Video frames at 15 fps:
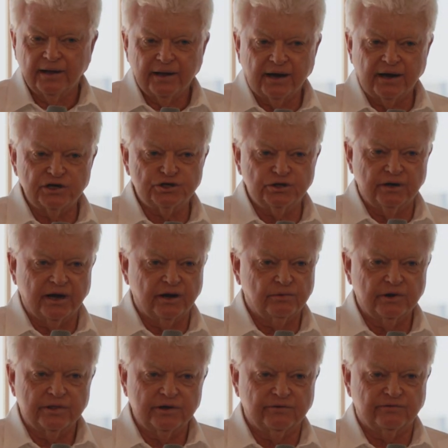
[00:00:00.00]
And as you know,
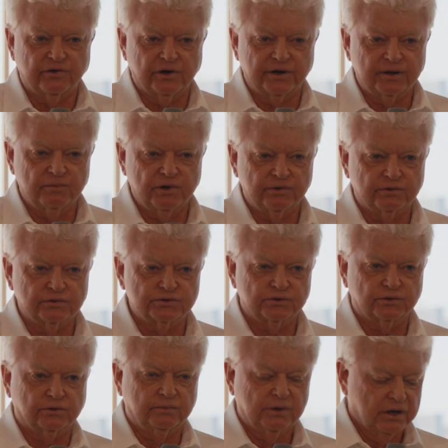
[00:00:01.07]
whether you're finding minerals
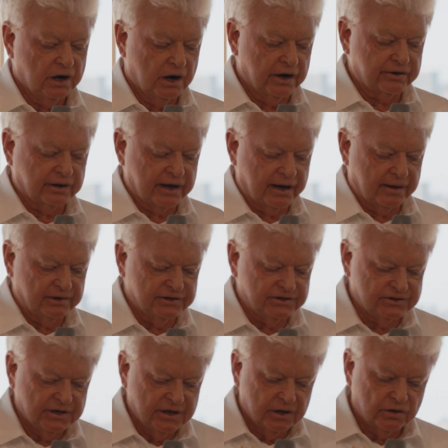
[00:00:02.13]
or
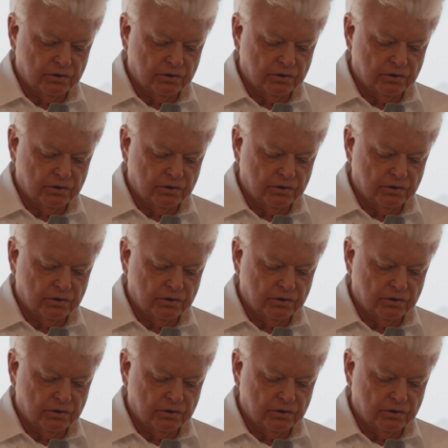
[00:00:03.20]
hydrocarbons,